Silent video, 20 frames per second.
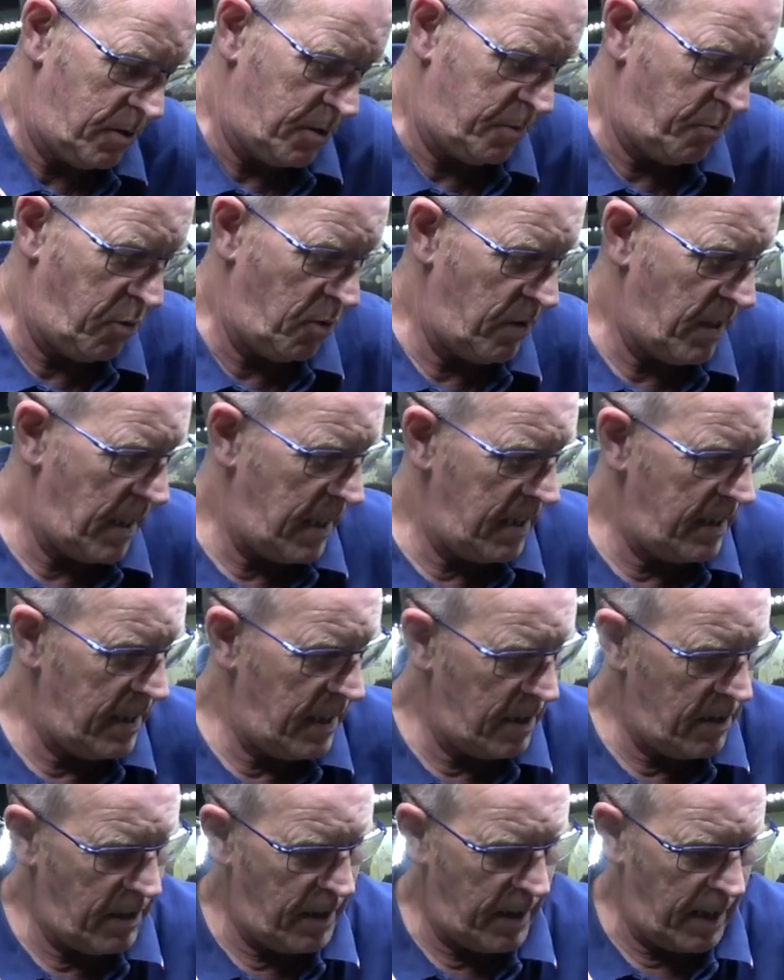just put that in there
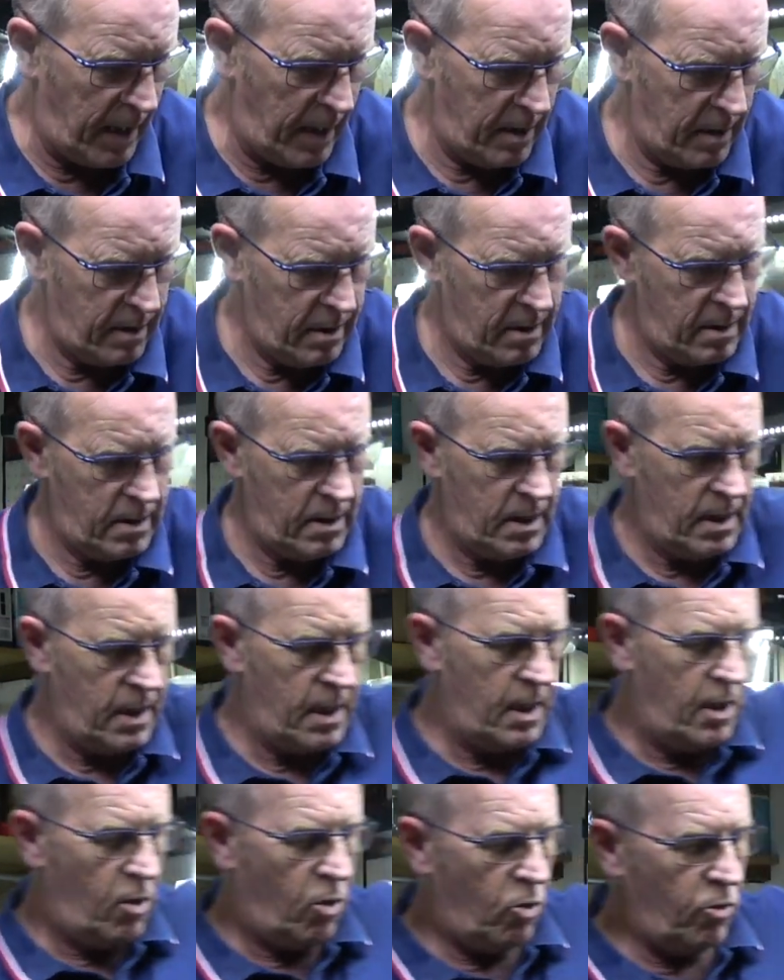like that.
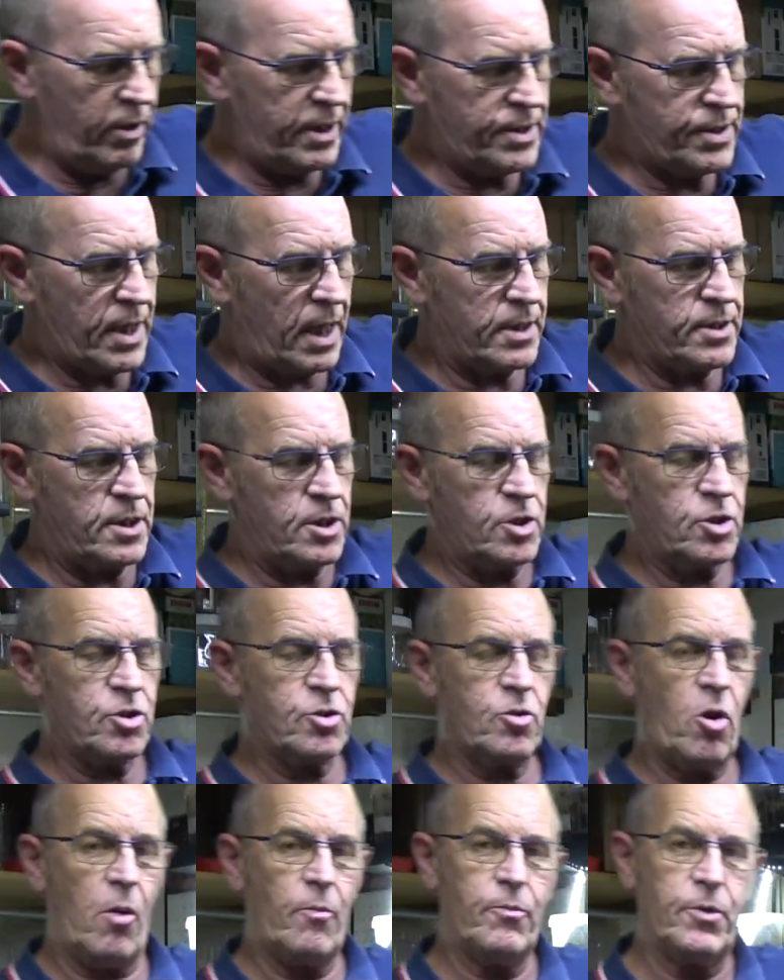All this does is
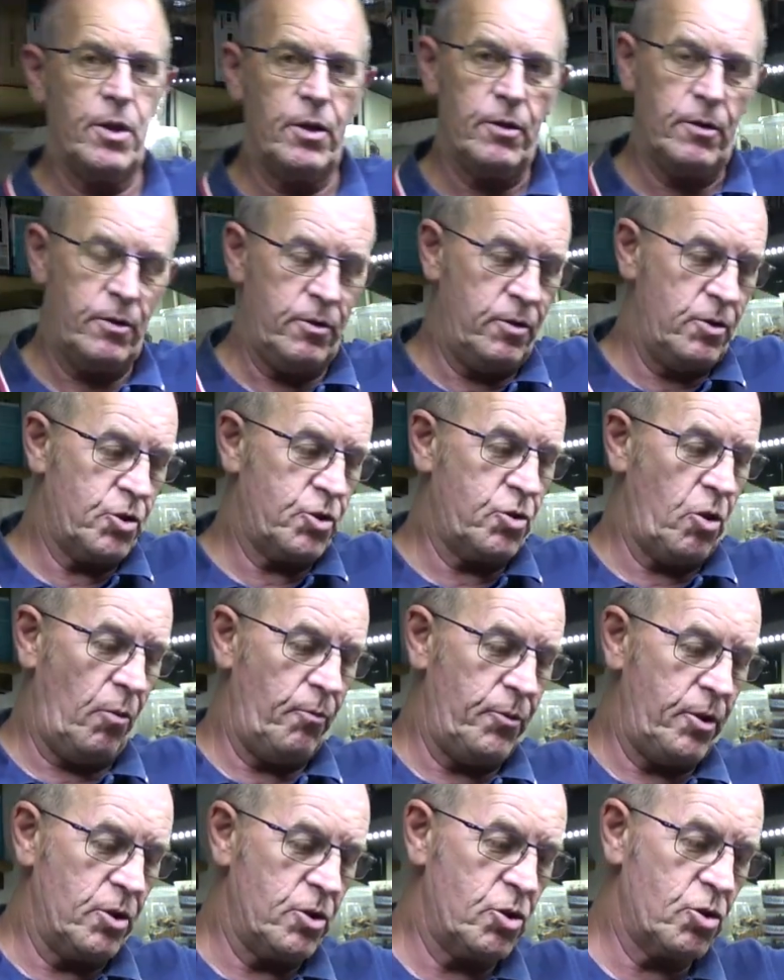stop the,
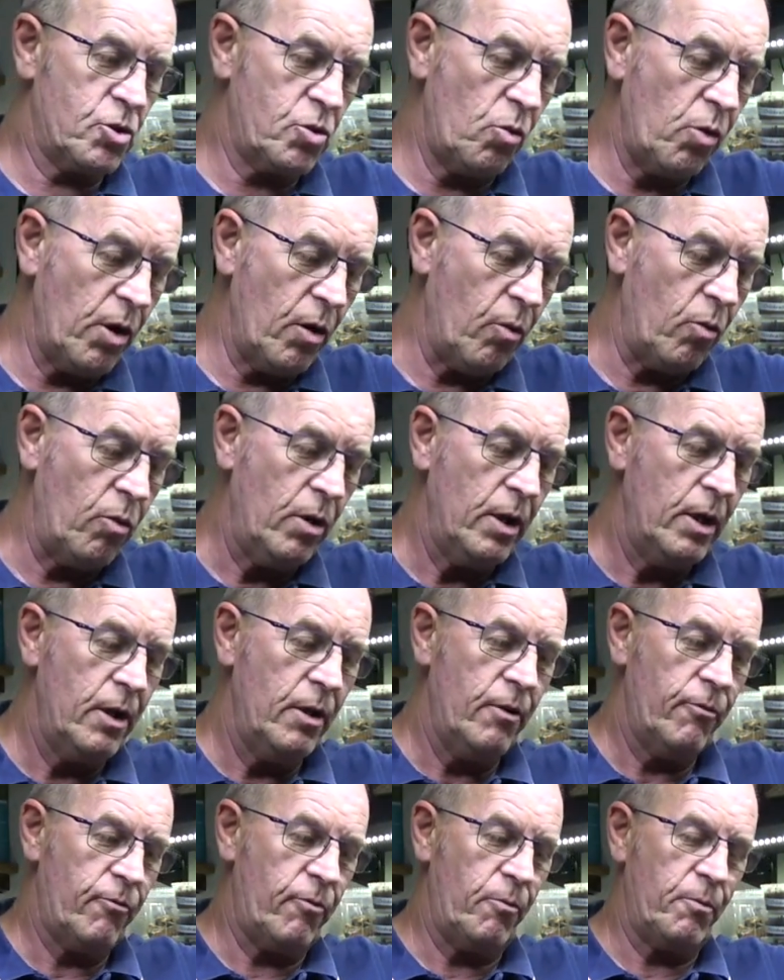stop the soil
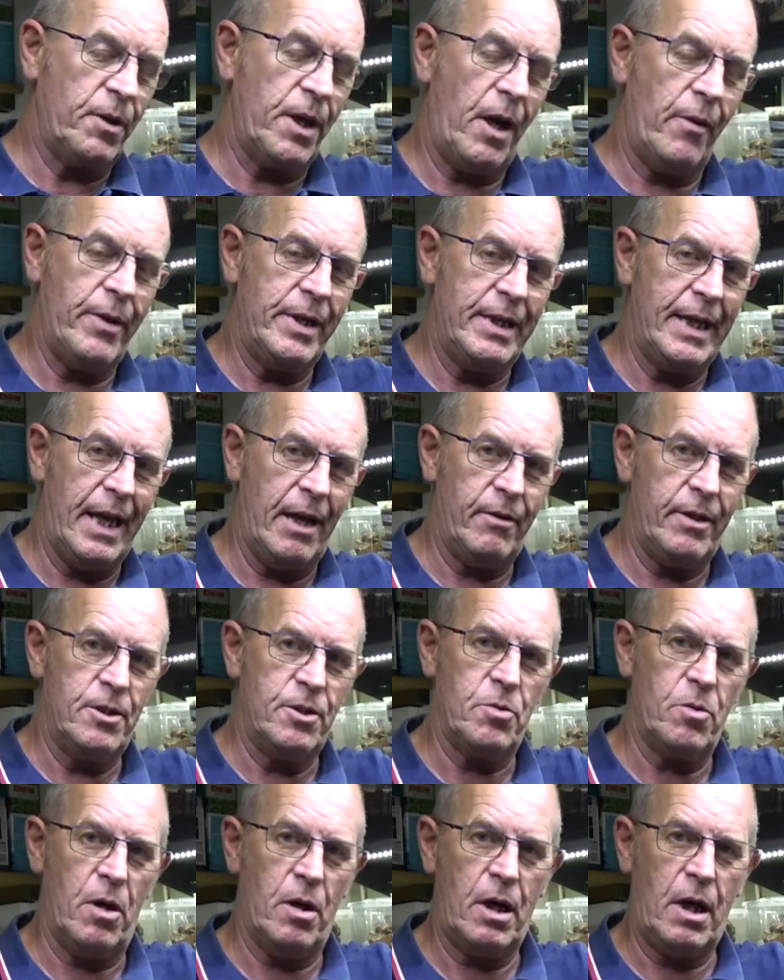from going down
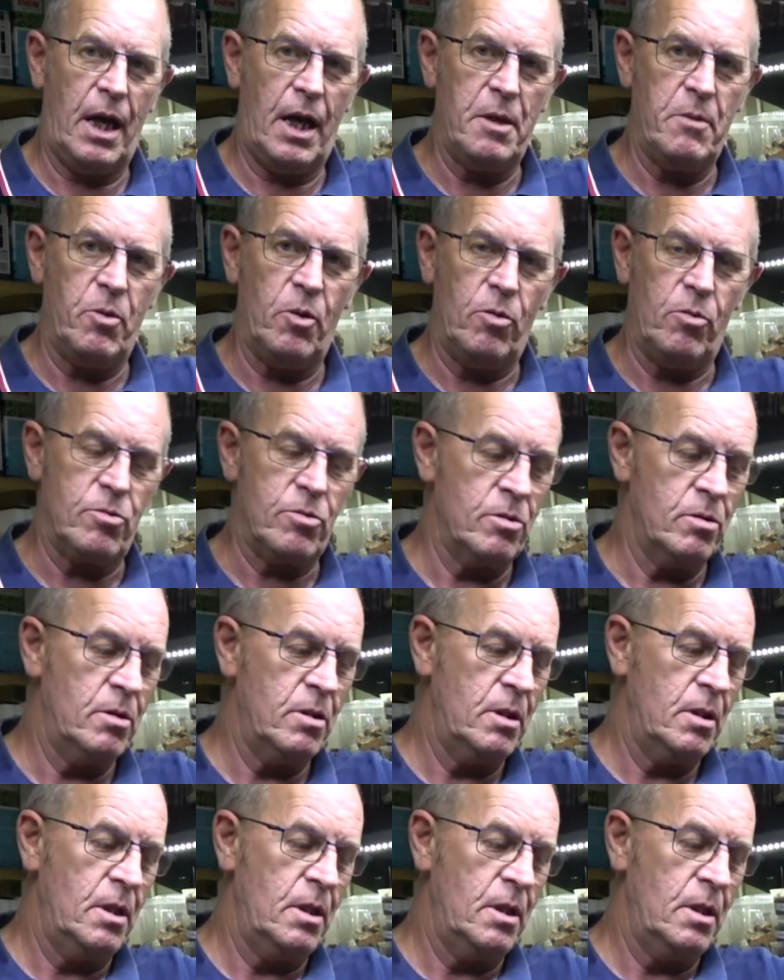into our clay balls